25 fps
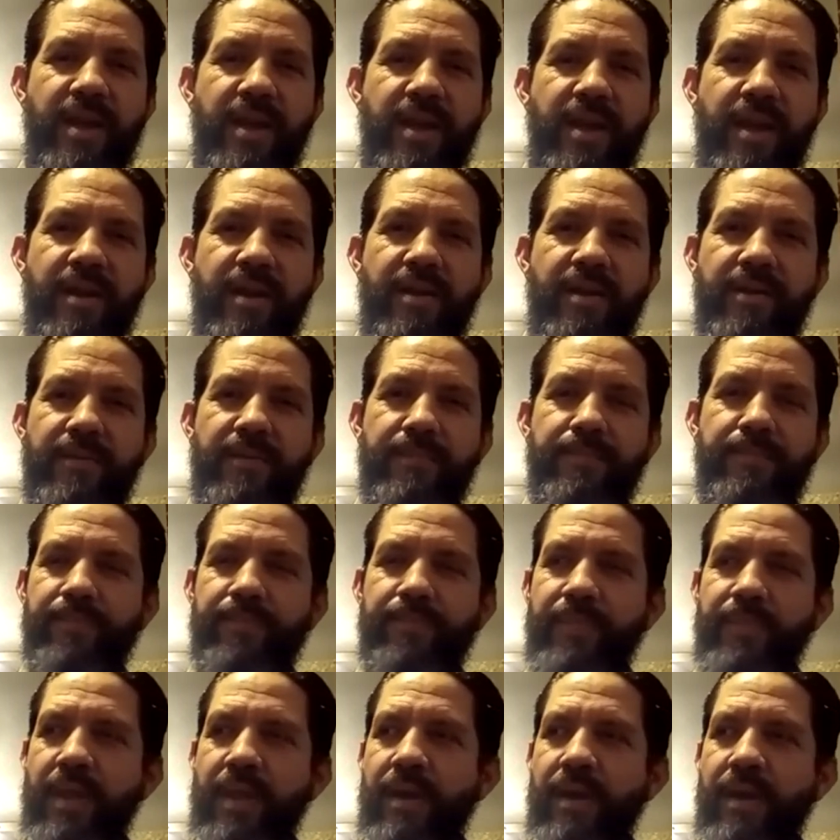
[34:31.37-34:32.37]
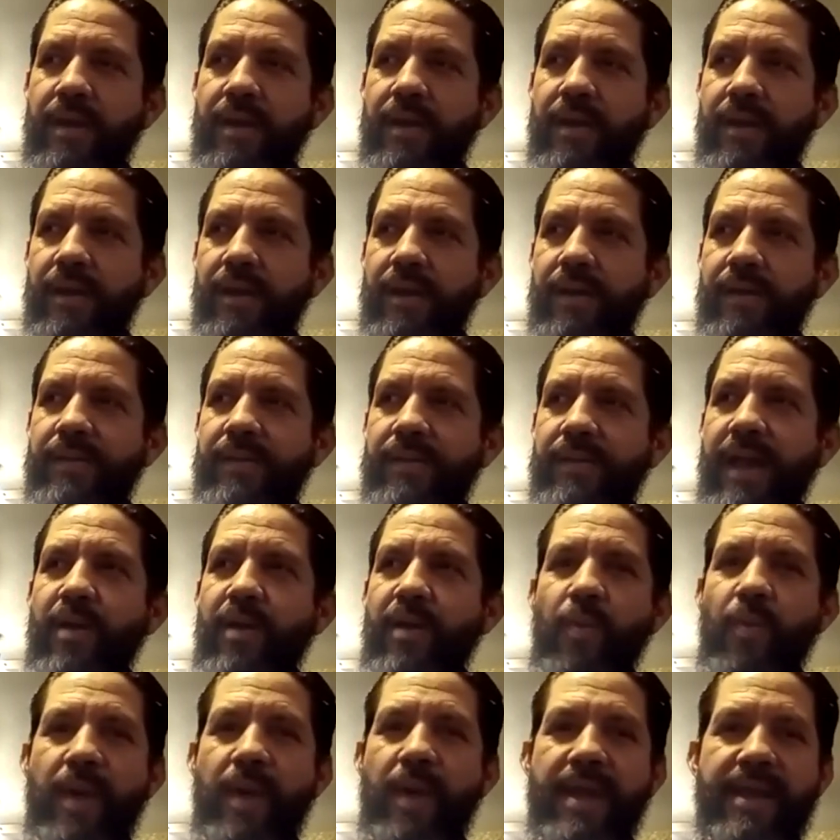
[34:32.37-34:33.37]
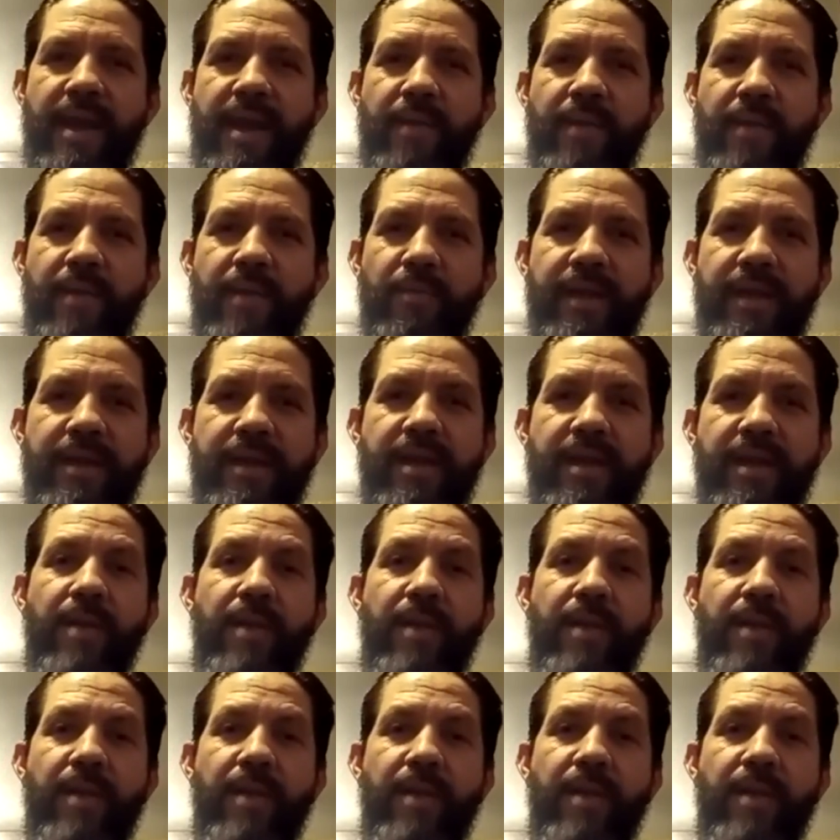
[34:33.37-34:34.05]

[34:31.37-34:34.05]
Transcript: they had a weekend where like,